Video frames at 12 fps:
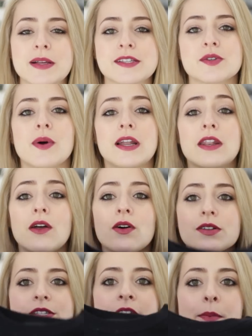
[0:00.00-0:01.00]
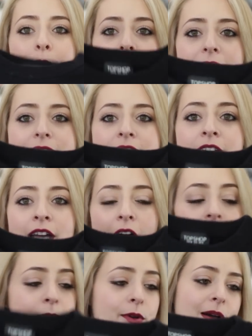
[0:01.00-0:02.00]
about this quite a lot, but
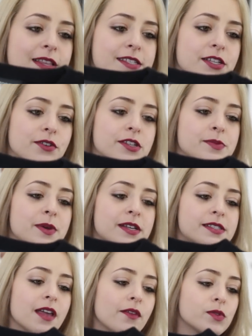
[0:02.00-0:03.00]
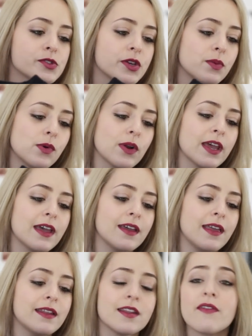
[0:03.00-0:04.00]
I'm gonna wear this at Christmas. I've also worn it
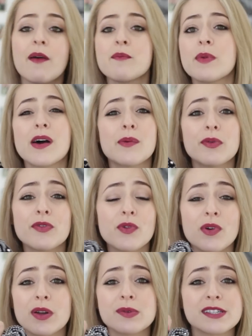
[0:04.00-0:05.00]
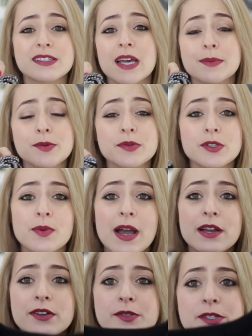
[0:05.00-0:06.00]
in November before it was acceptable to
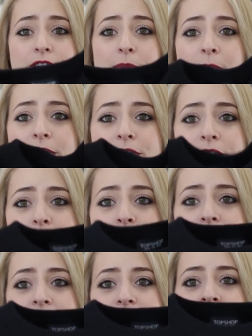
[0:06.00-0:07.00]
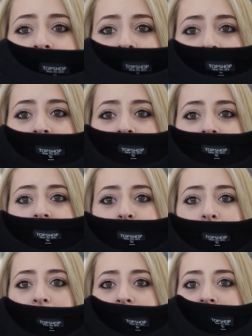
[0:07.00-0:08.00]
wear Christmas jumpers just because it is
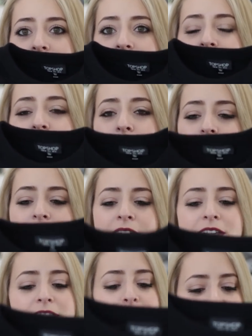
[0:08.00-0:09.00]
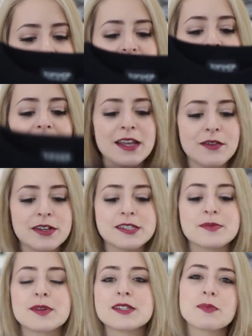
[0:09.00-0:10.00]
sparkly. It's not specifically
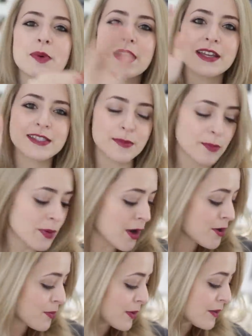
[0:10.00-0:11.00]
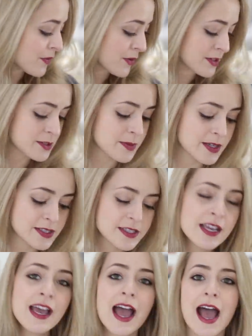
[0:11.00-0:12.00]
Christmas, but it is appropriate for Christmas